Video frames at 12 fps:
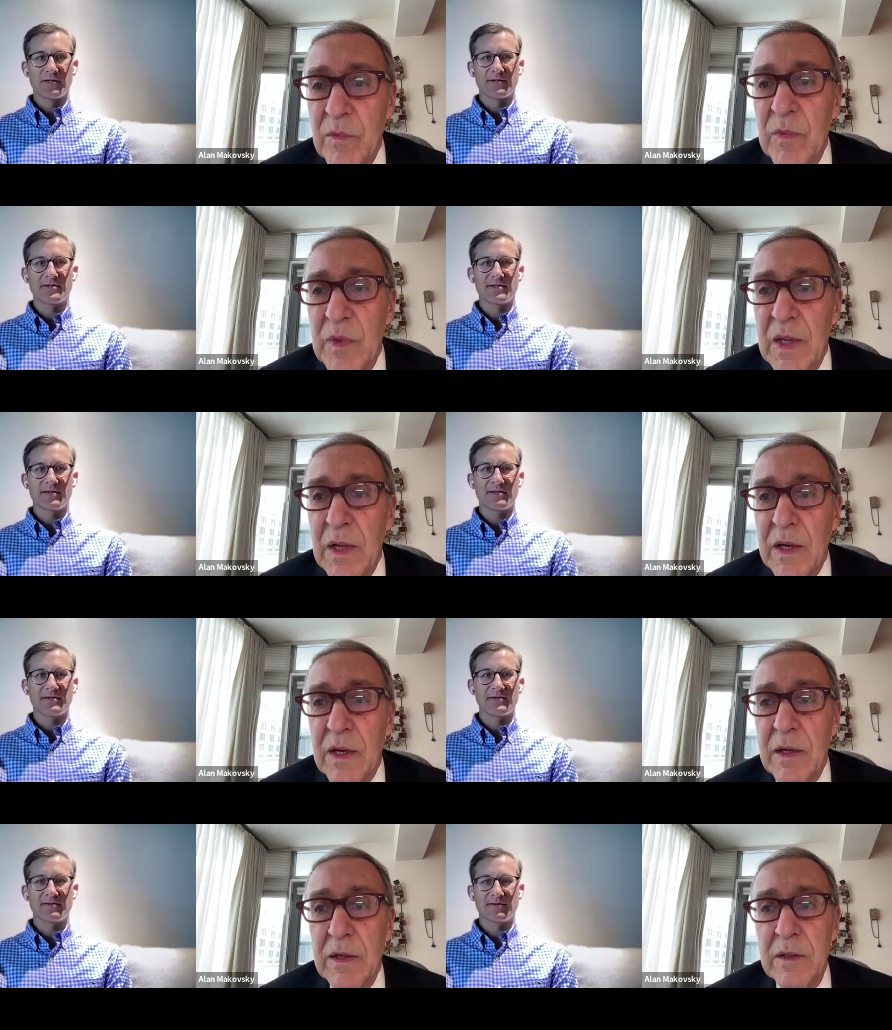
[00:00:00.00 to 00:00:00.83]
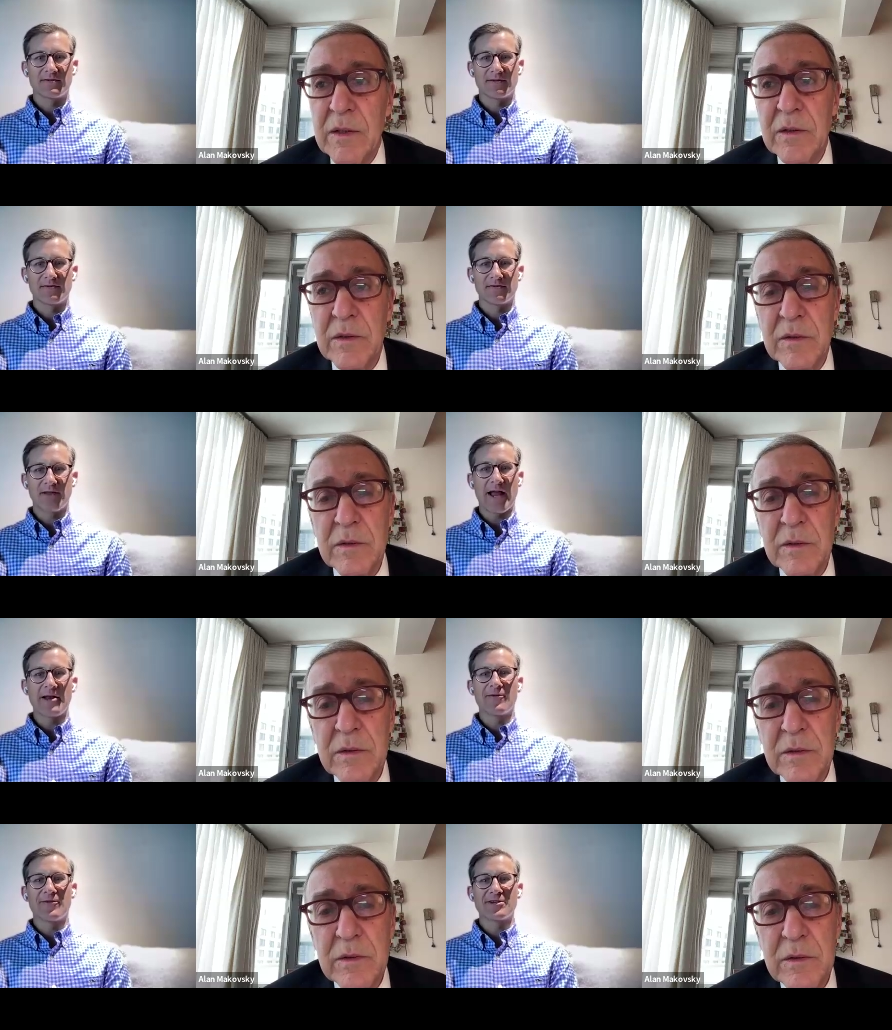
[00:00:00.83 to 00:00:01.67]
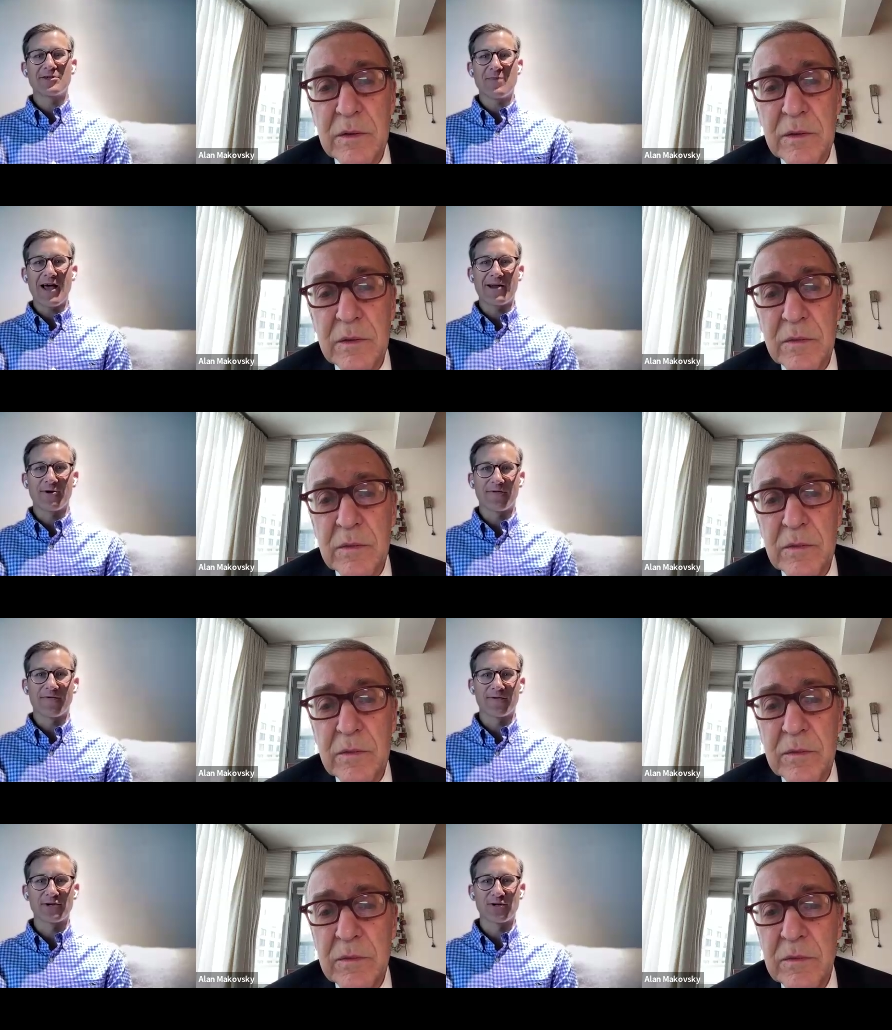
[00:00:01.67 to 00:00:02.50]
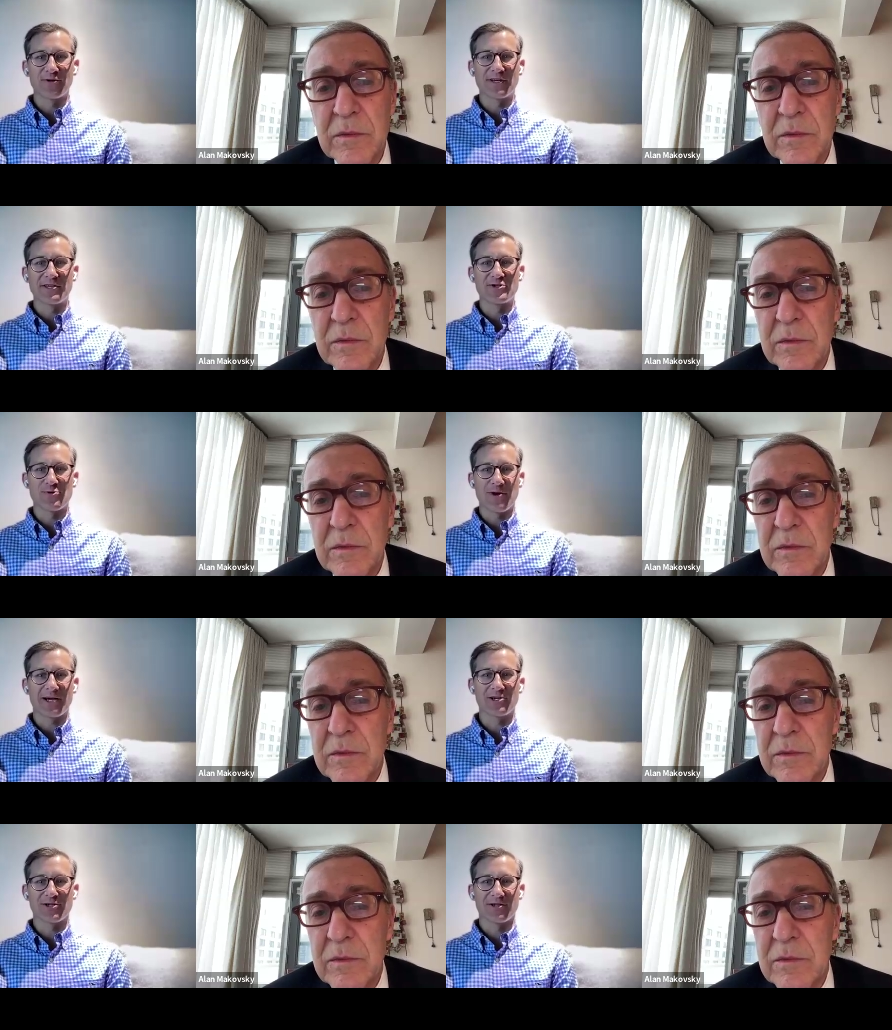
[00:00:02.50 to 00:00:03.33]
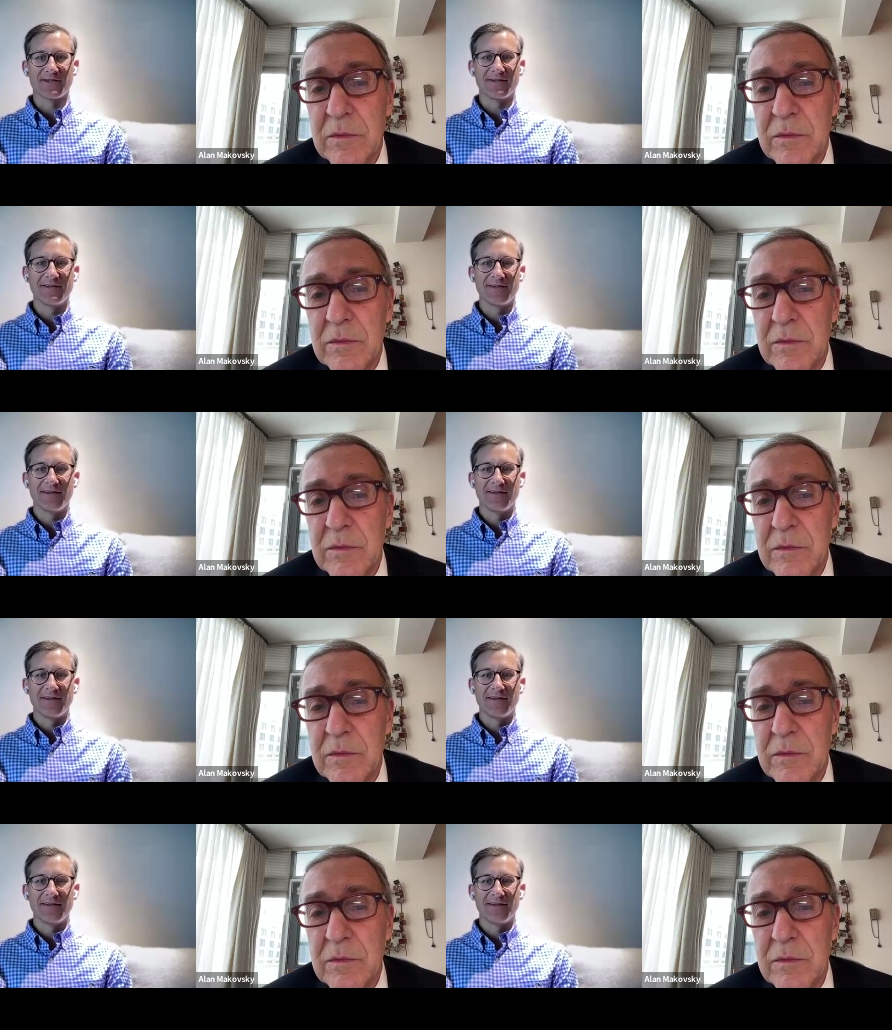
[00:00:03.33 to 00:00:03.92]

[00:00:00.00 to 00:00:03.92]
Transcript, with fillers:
Speaker 1: Does the any of this matter for Turkey's direction?